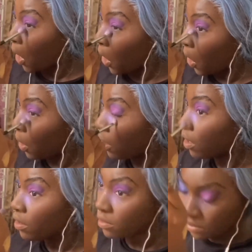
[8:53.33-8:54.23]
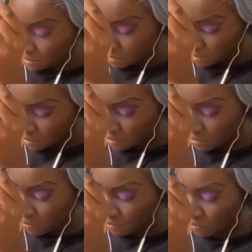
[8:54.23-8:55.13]
but you don't have the funds
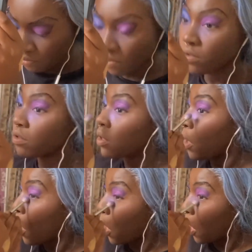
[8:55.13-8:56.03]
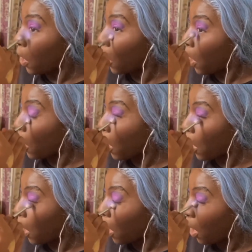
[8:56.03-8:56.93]
to like make it happen.
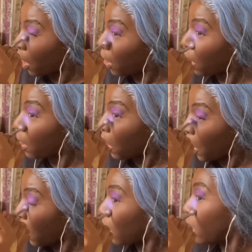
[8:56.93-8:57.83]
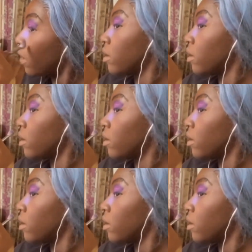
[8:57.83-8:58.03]
But like I'm really